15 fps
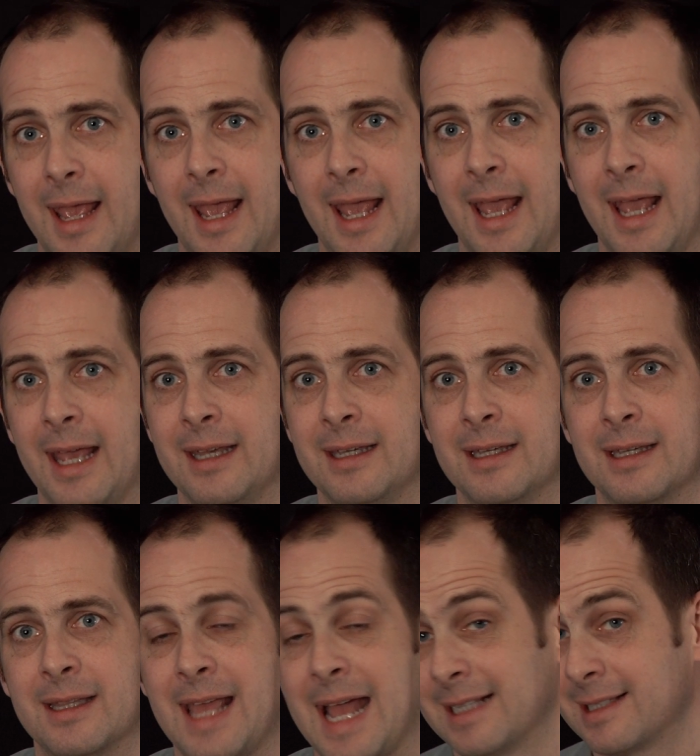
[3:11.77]
and
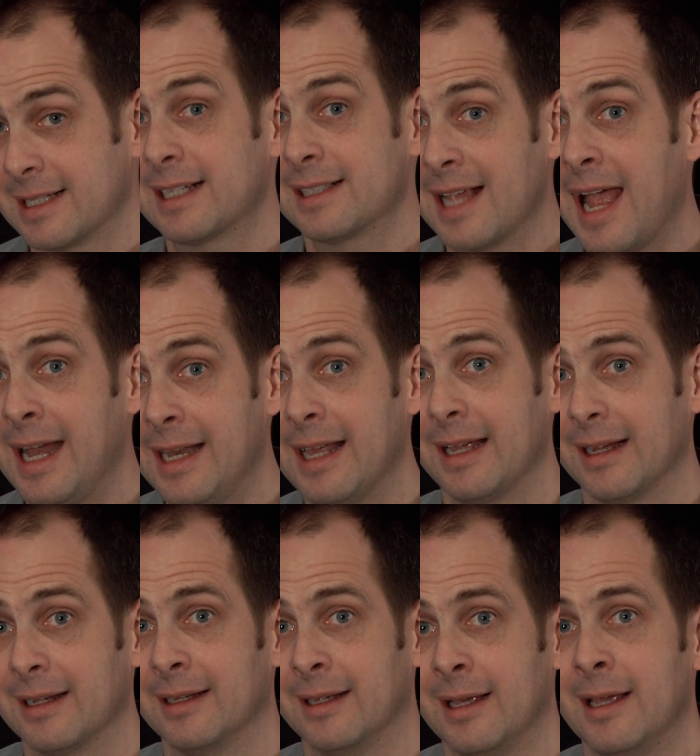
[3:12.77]
that's exciting,
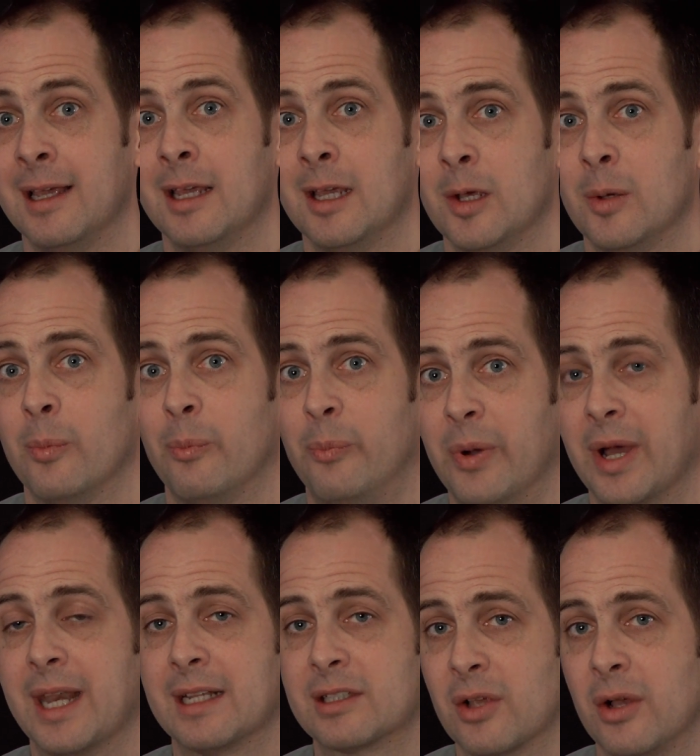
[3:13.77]

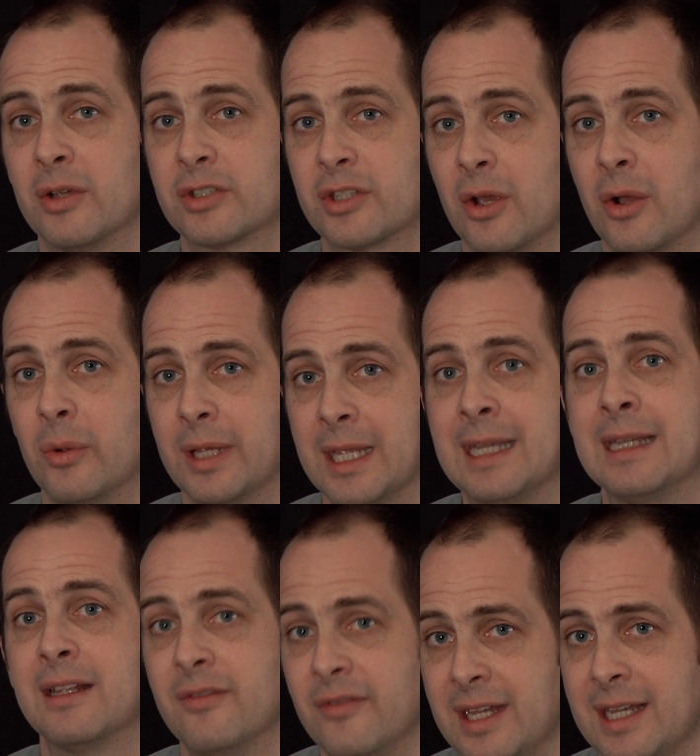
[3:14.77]
but it's also
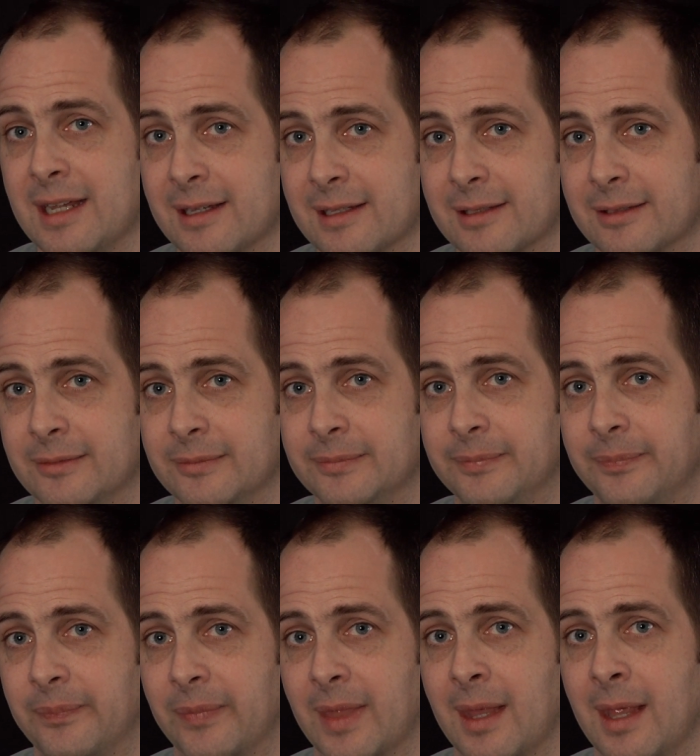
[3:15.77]
inconvenient.
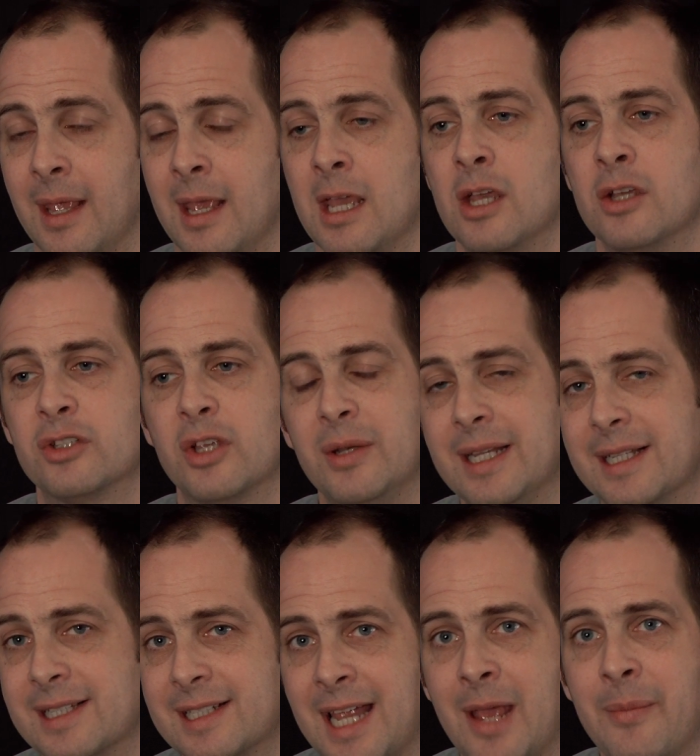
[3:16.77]
So you need
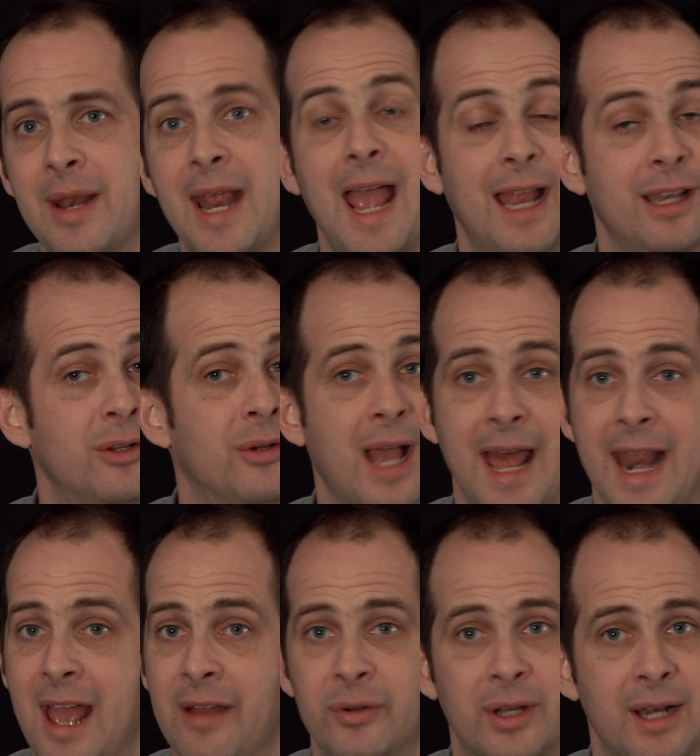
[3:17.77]
stamina and you got to
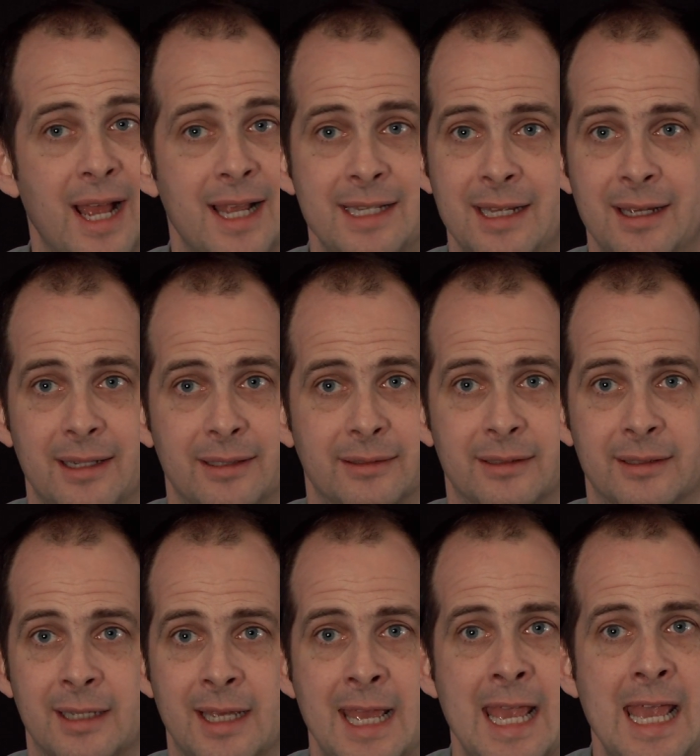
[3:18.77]
have a good idea.
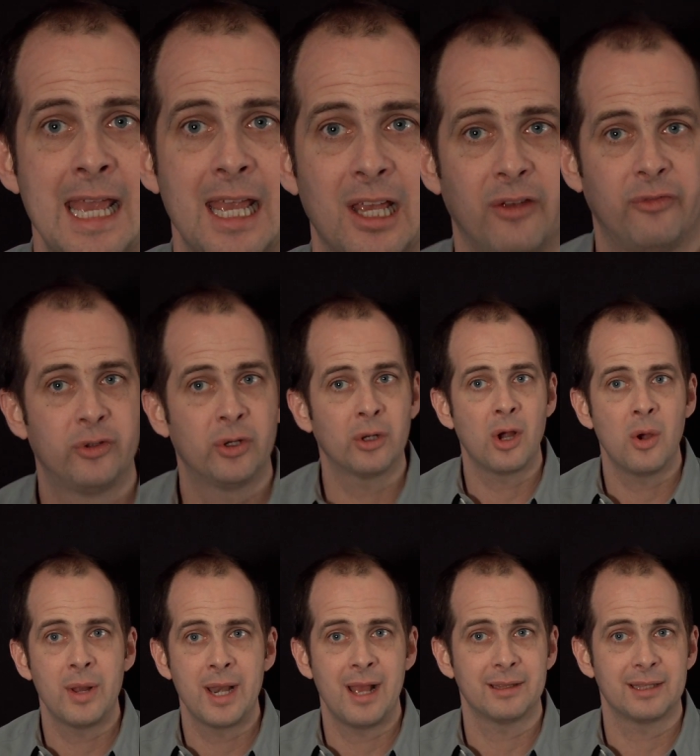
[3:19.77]
If you're
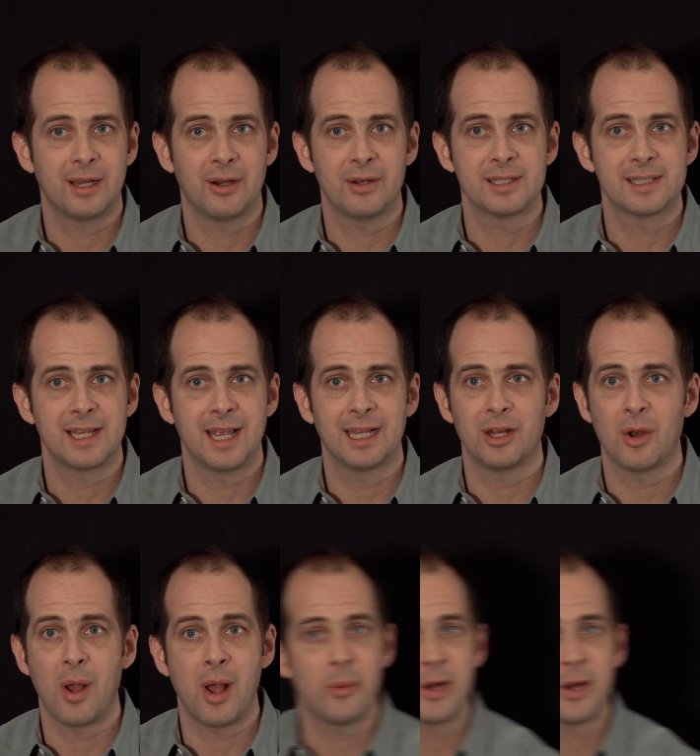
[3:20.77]
going out there and saying, you know, I